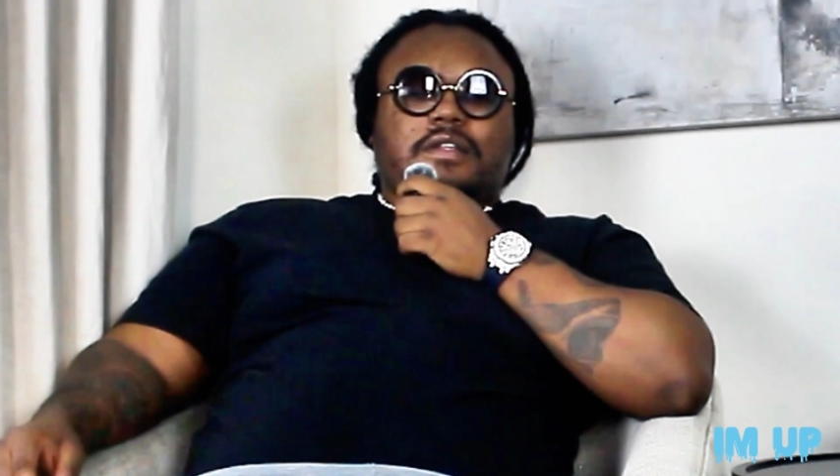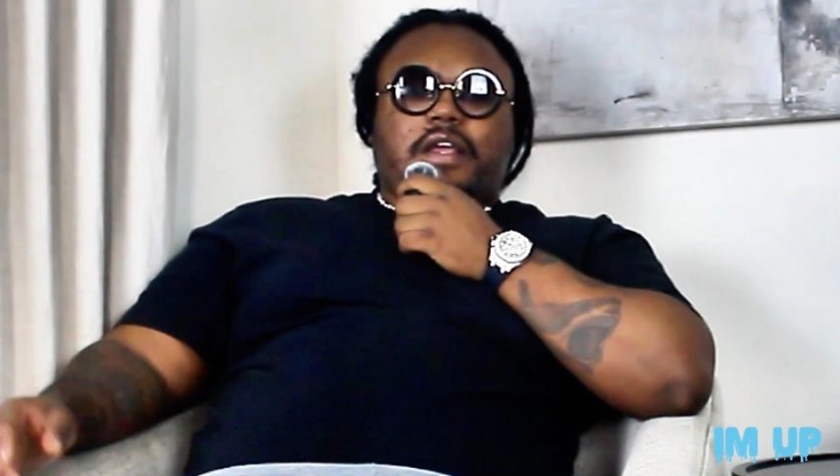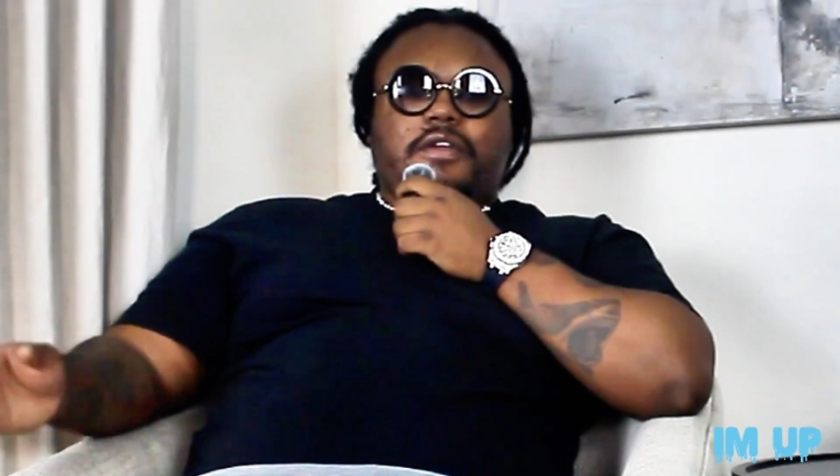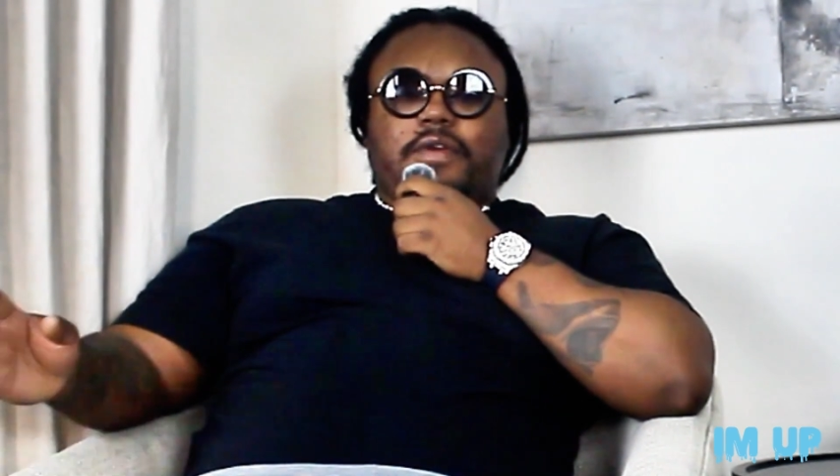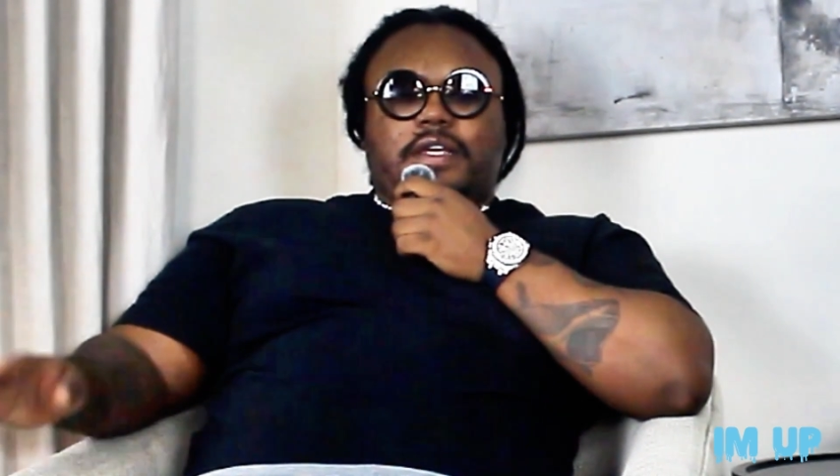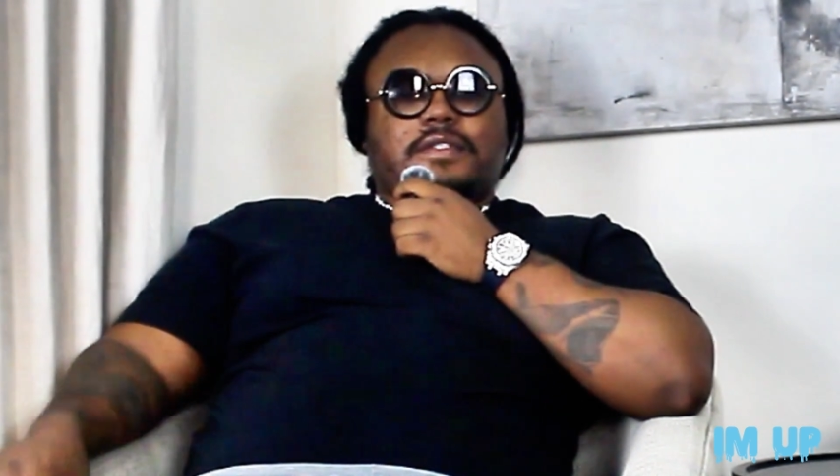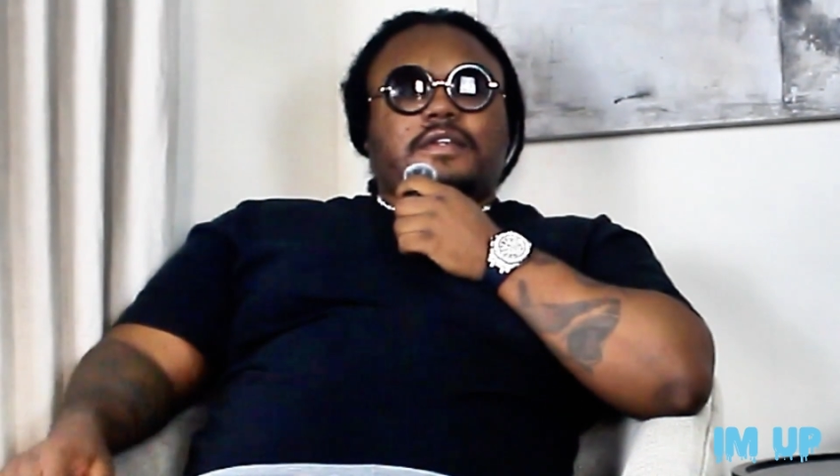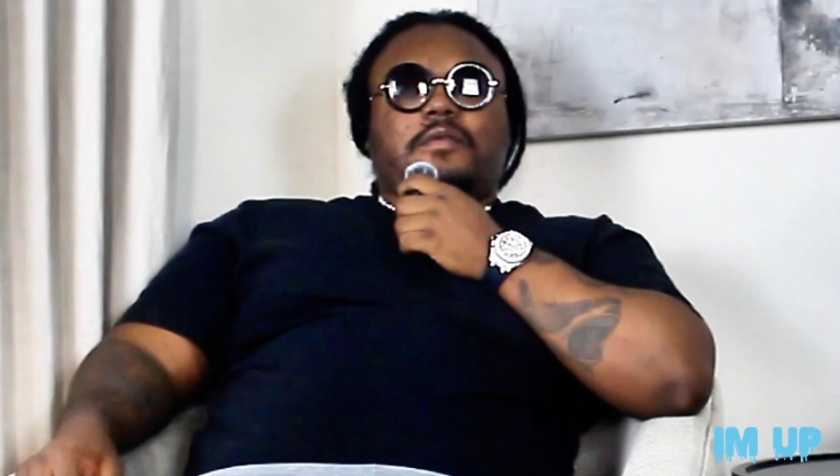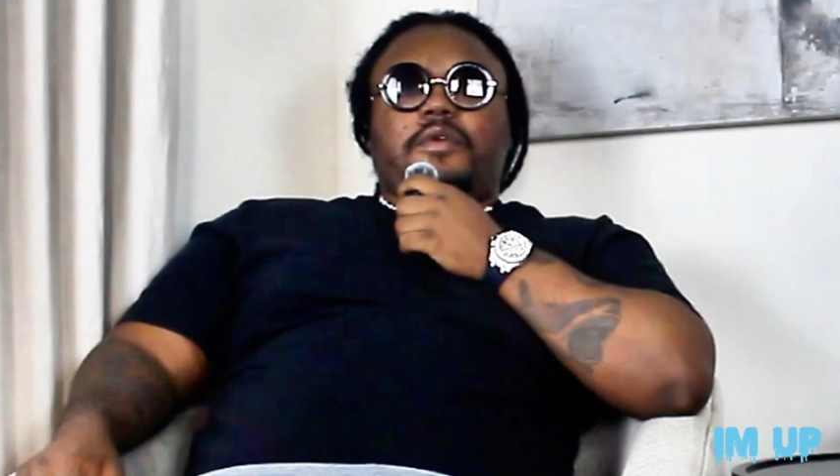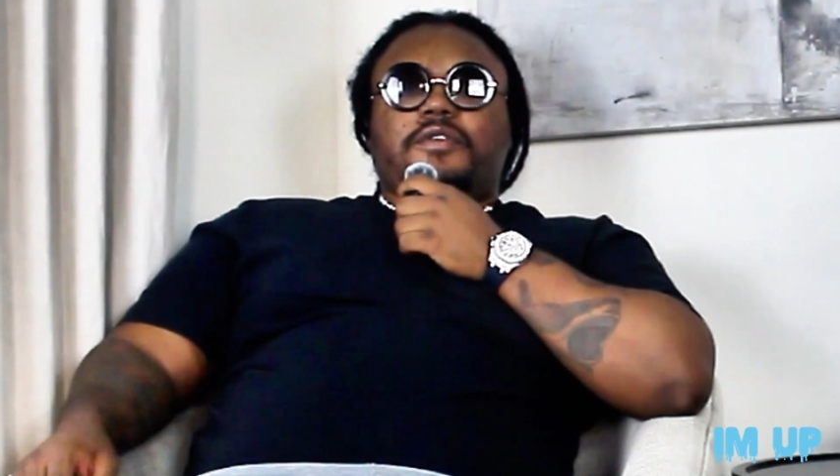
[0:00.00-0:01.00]
Now you can't
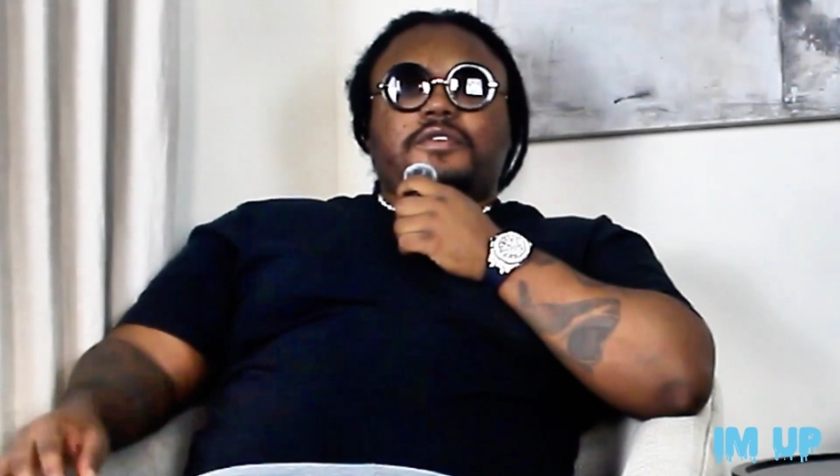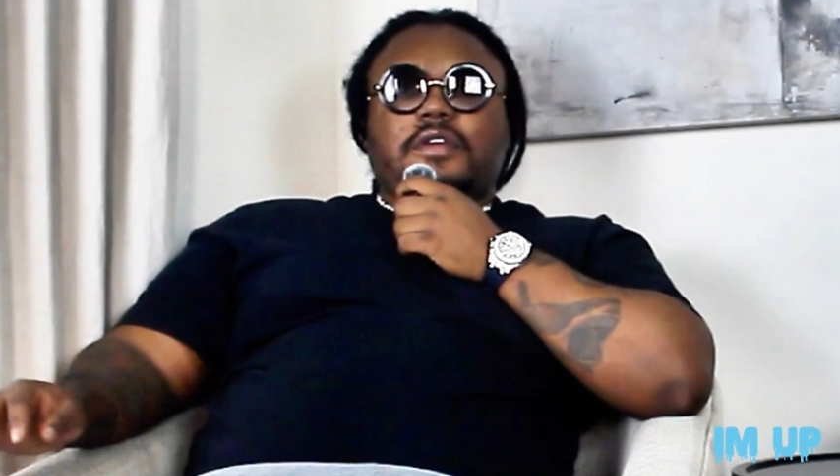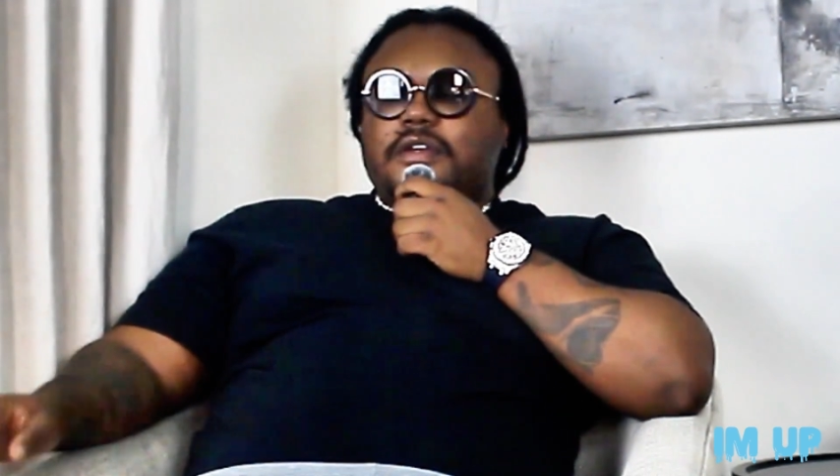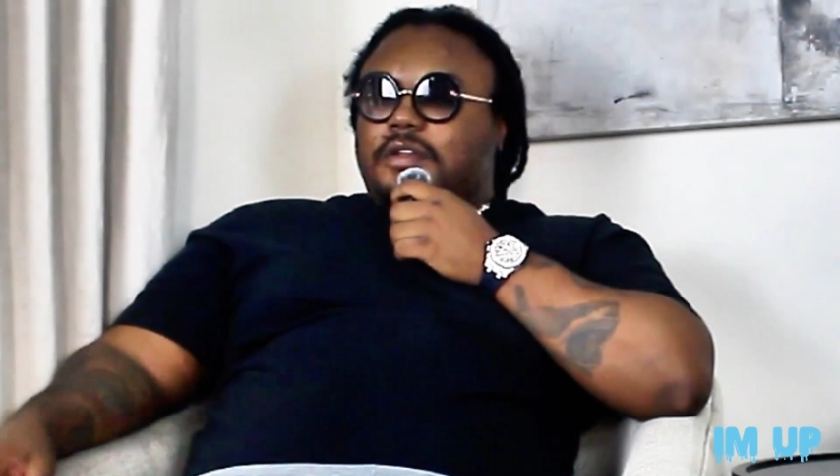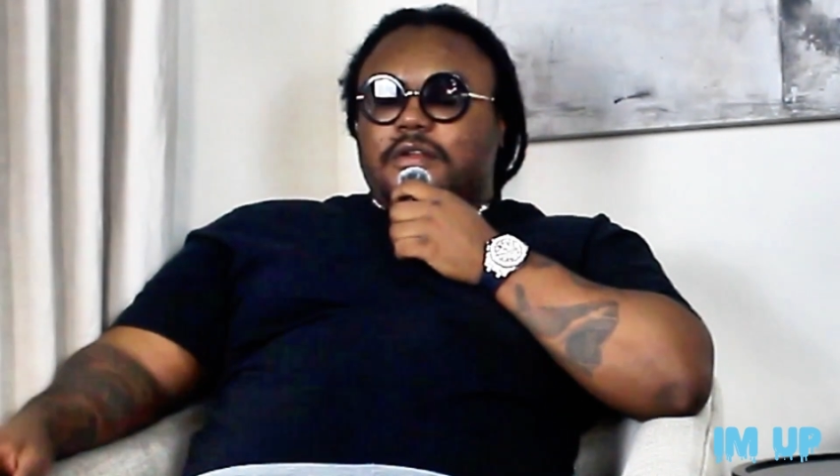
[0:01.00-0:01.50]
tell me shit.